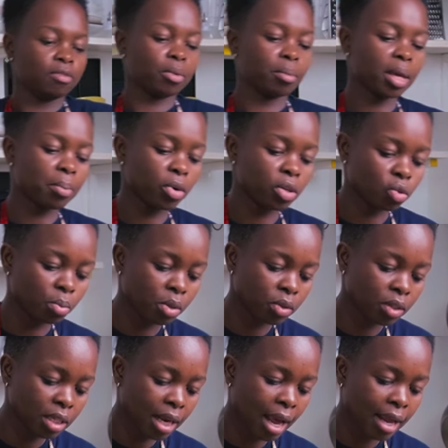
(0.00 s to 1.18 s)
for me i'm going to be
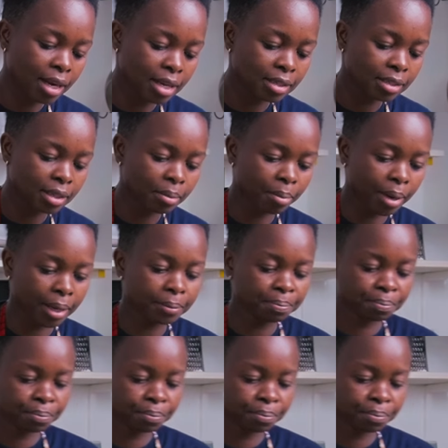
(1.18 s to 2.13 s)
using a non-stick pan